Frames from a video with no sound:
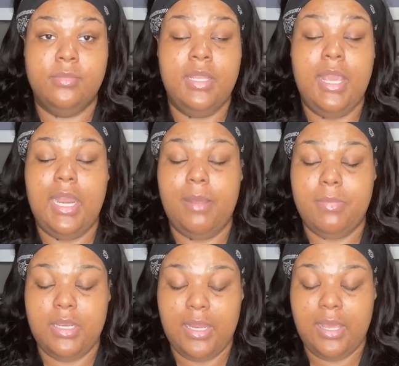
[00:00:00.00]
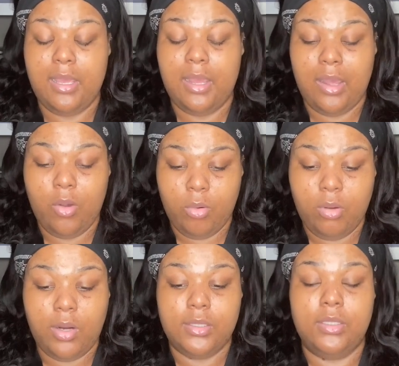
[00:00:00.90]
And I mean that
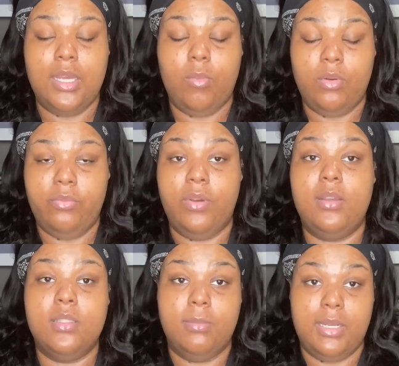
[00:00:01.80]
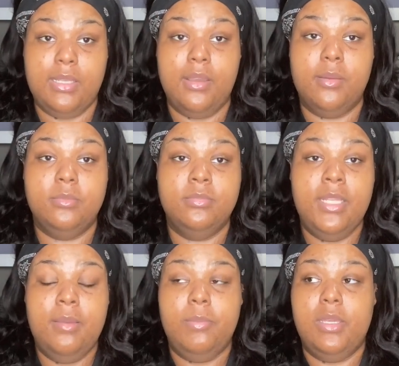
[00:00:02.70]
wholeheartedly. I would have fucked somebody up
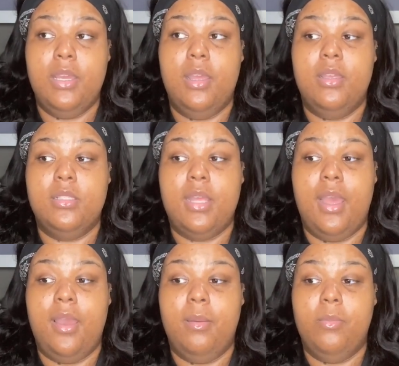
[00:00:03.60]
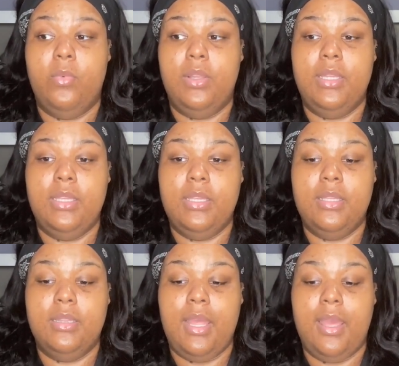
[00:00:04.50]
because I'm really
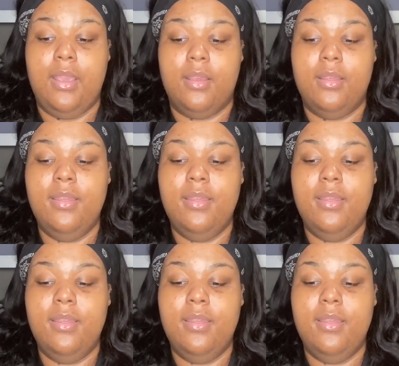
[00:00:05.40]
like